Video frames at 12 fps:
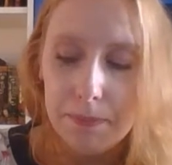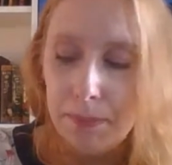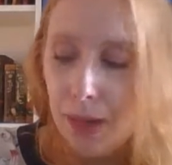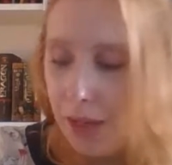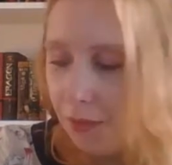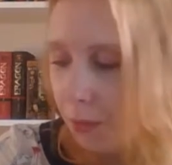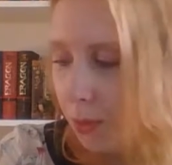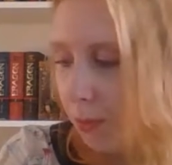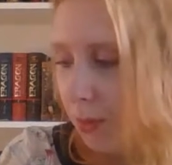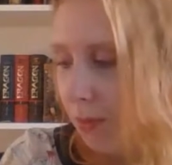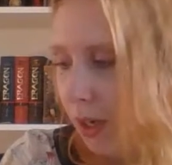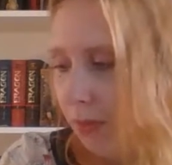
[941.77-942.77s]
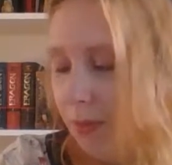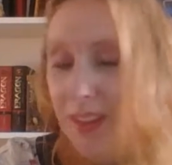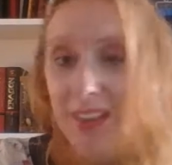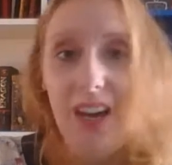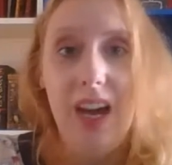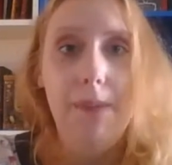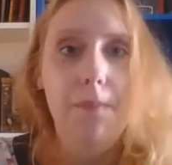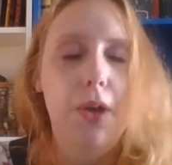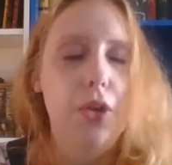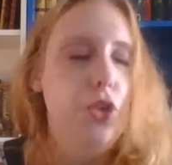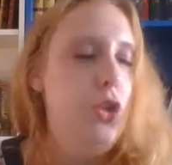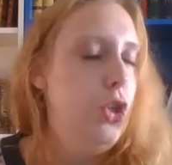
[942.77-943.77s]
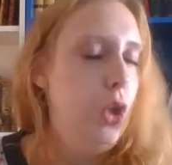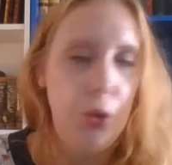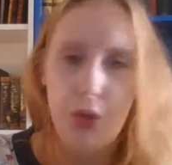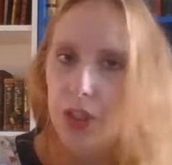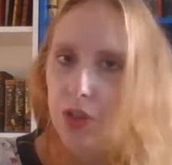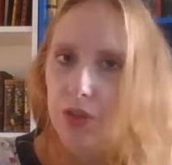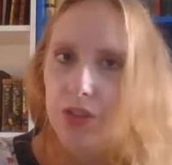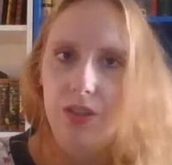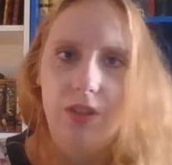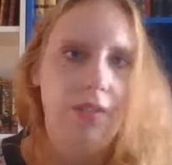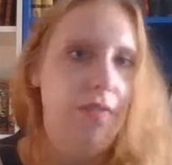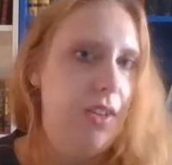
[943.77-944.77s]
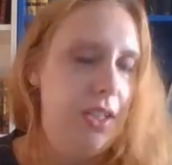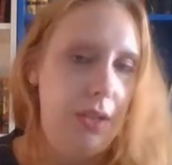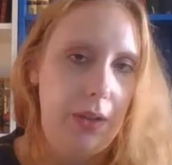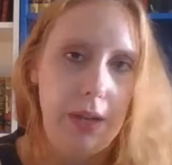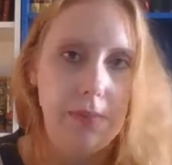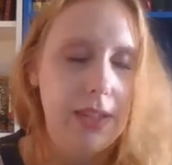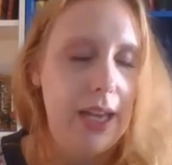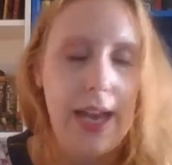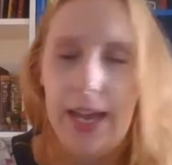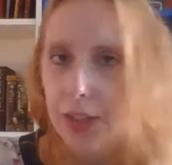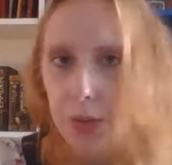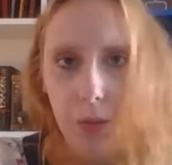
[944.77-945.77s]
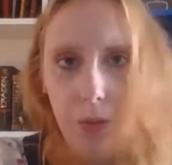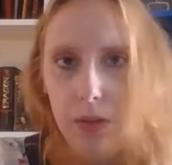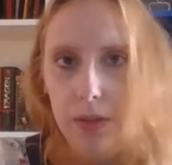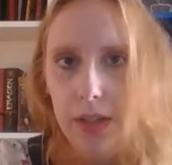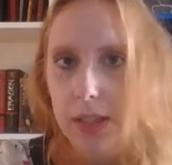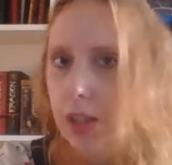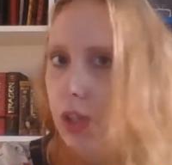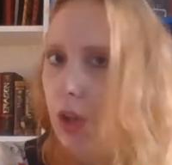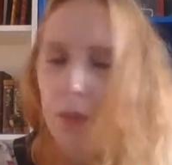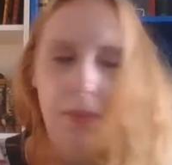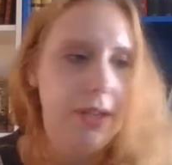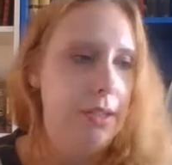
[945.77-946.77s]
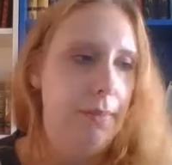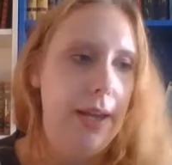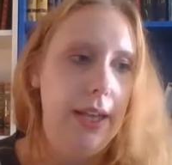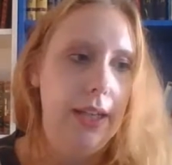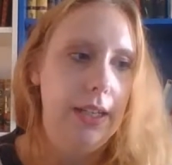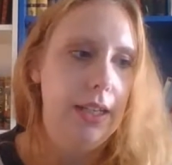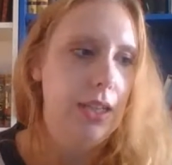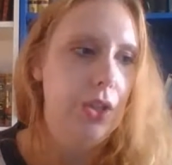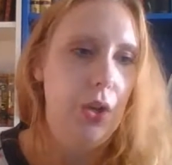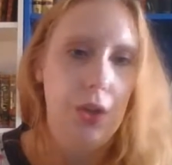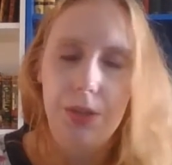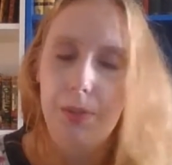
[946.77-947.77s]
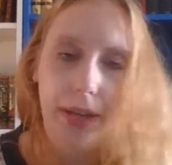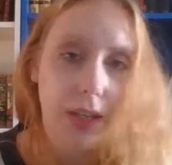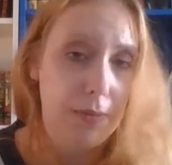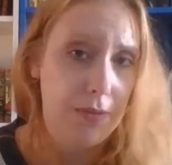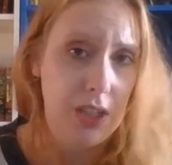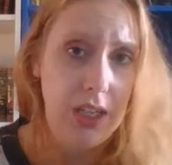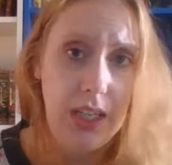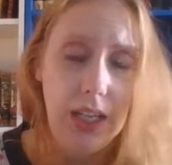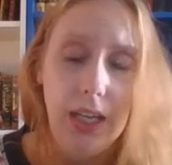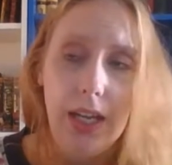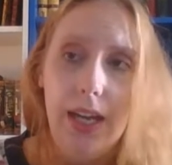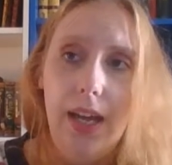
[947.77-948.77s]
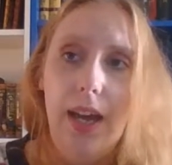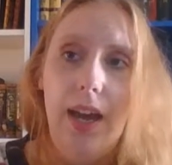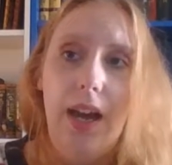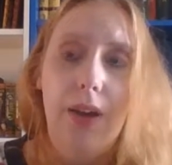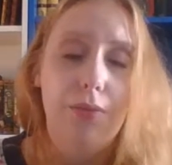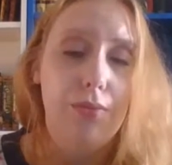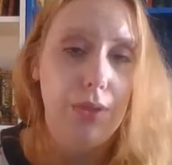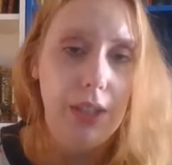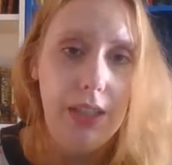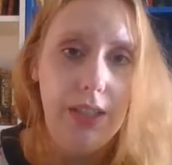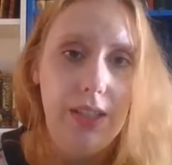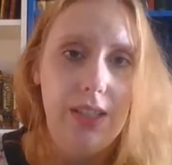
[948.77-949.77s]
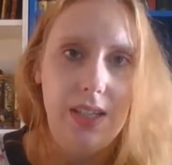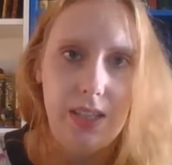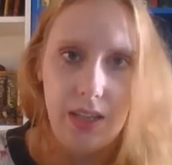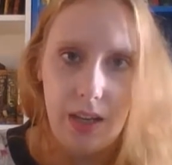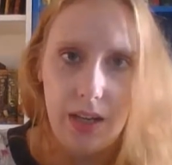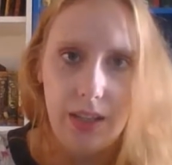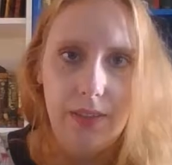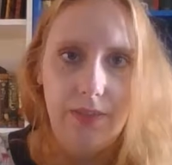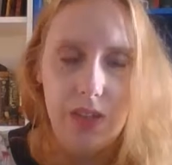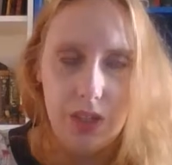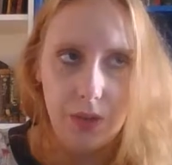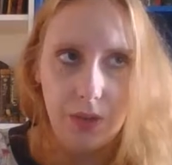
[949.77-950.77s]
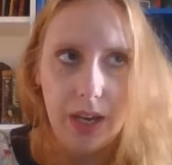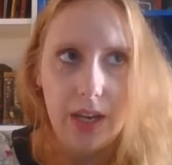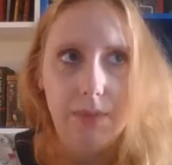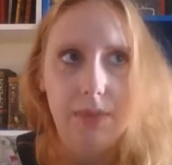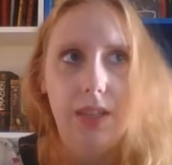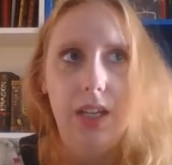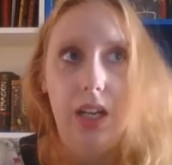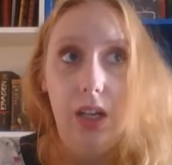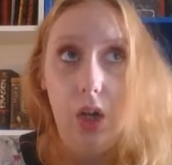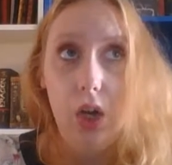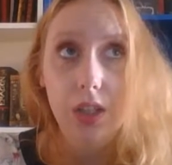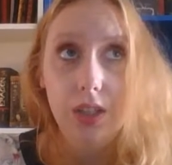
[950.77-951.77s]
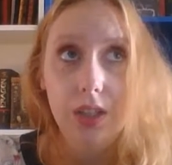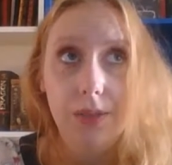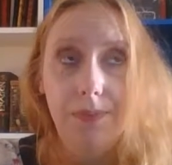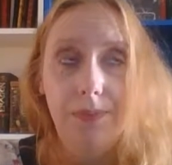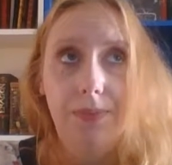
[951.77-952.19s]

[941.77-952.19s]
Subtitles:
Part of the problem might be that I'm not interested in video games at all. It's not my domain. It's not my cup of tea. I really dislike video games a lot.